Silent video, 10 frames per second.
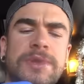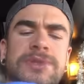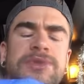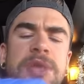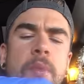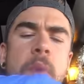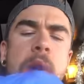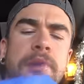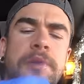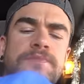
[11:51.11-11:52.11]
it tastes like
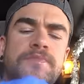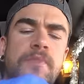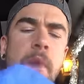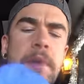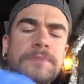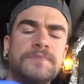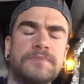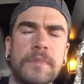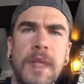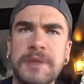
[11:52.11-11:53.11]
water.
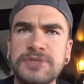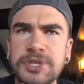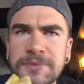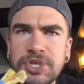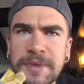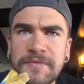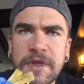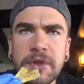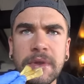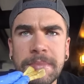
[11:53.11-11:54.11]
I'd assume it should be
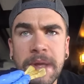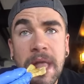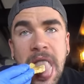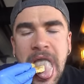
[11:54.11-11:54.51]
vinegary, but